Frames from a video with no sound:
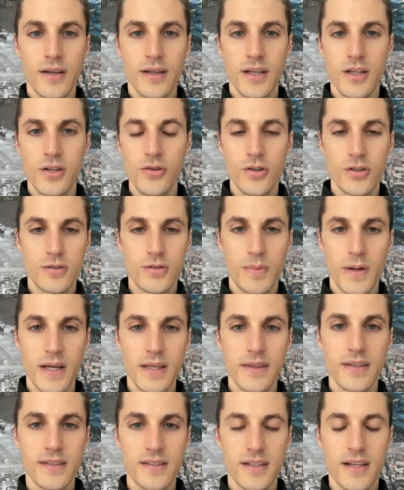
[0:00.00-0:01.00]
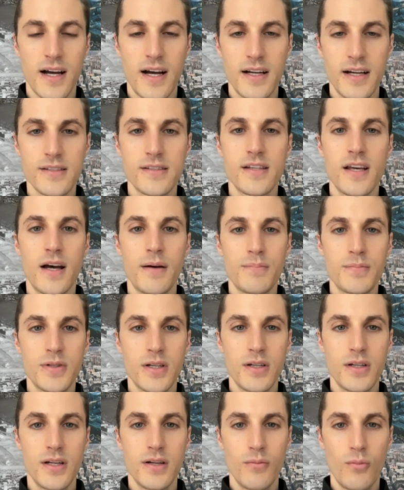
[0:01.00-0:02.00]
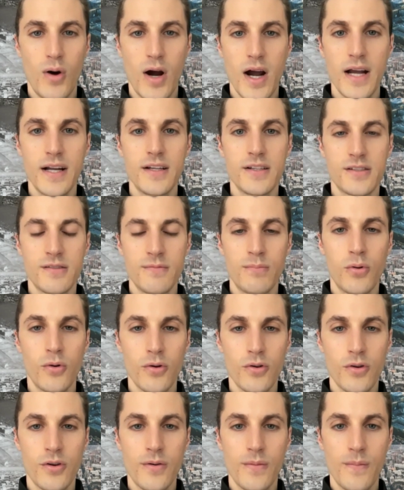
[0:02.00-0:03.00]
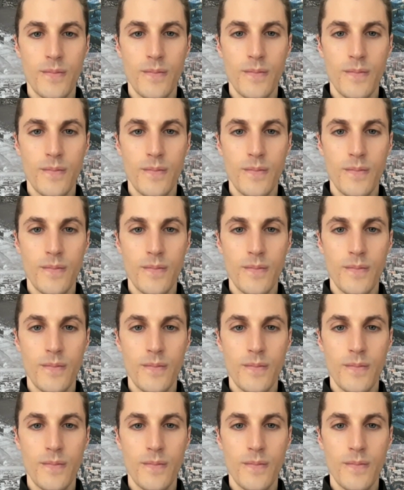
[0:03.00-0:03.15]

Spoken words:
Can you explain this concept and why it is important?